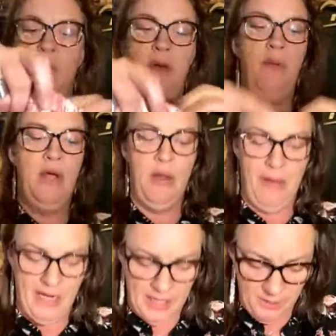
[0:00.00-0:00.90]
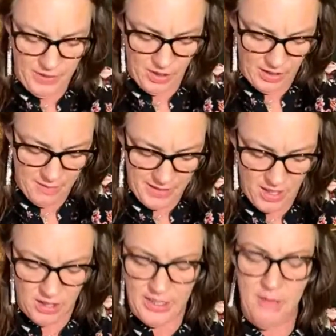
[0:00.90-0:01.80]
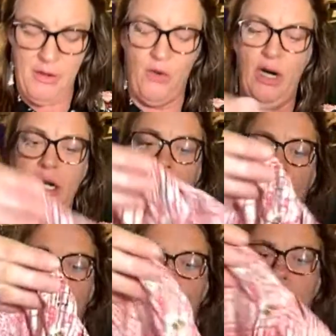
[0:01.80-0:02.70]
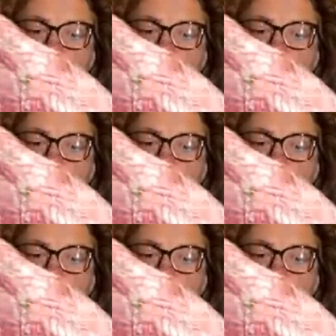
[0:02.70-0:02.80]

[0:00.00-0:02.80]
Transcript: Let me put it back up here. Let me not get my ring caught on